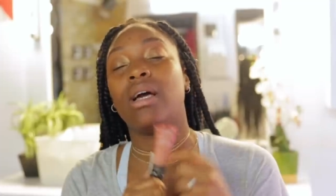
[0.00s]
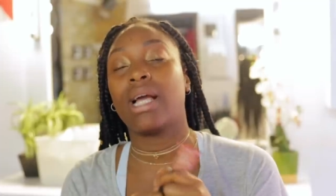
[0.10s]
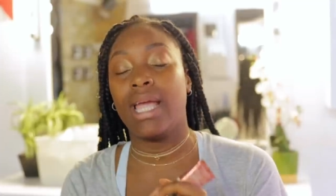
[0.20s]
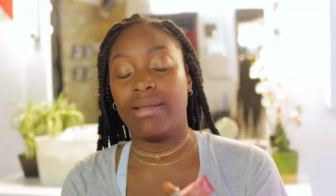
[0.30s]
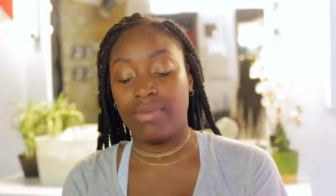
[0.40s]

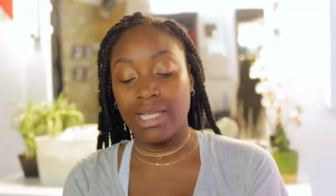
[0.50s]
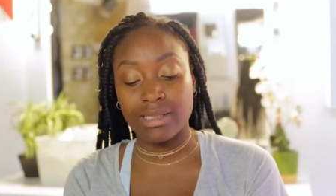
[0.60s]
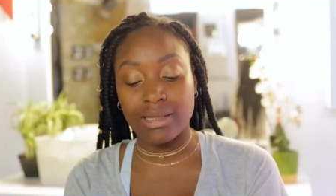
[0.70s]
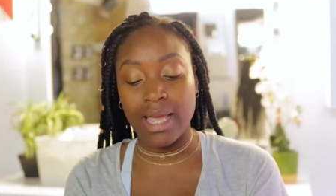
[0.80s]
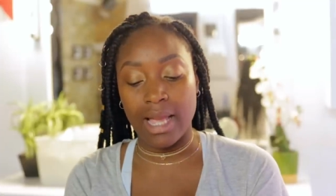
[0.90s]
Okay,
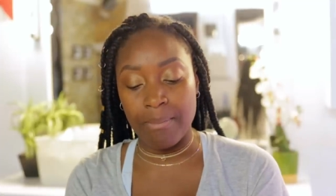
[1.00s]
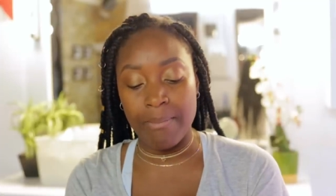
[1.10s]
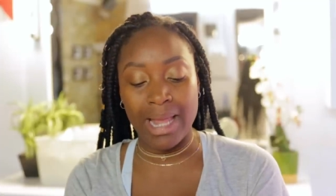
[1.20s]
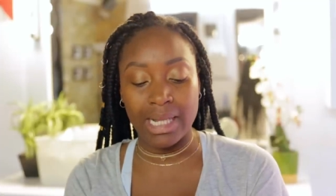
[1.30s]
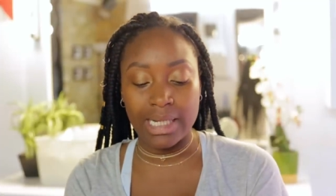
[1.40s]
this
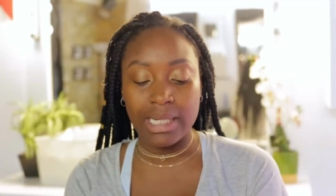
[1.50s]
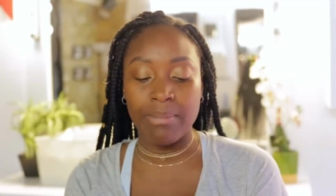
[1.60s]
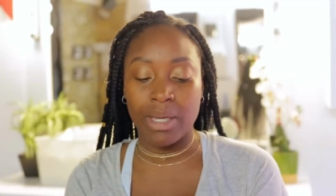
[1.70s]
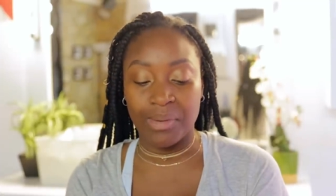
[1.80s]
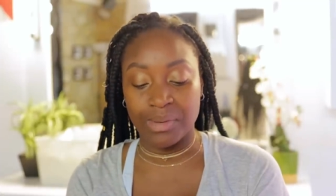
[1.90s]
thing, Melanie
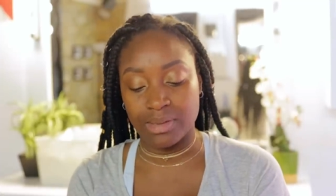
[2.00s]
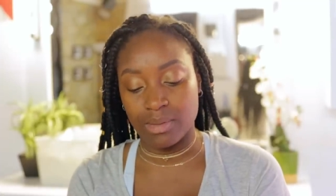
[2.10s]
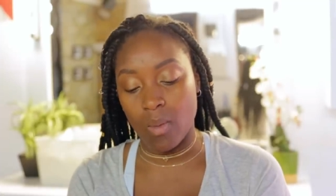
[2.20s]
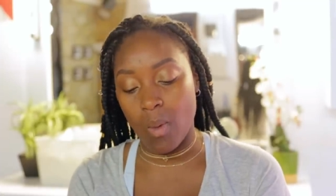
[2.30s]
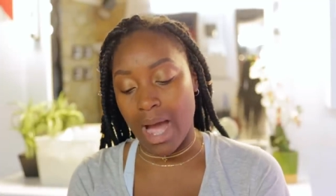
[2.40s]

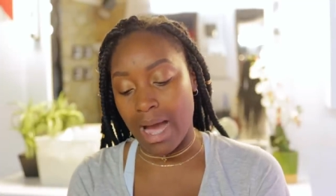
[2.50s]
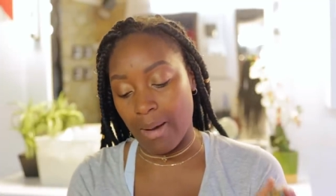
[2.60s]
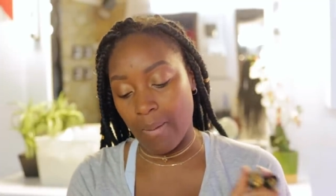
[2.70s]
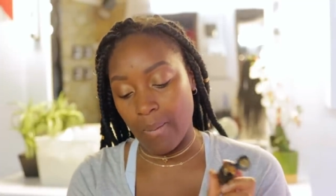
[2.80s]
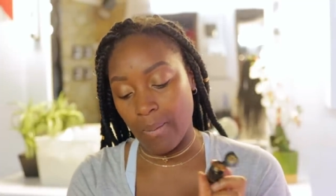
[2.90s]
Mills,
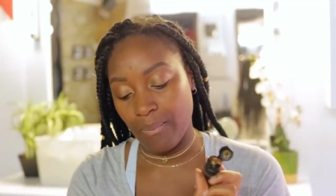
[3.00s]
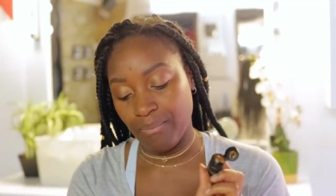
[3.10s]
wow.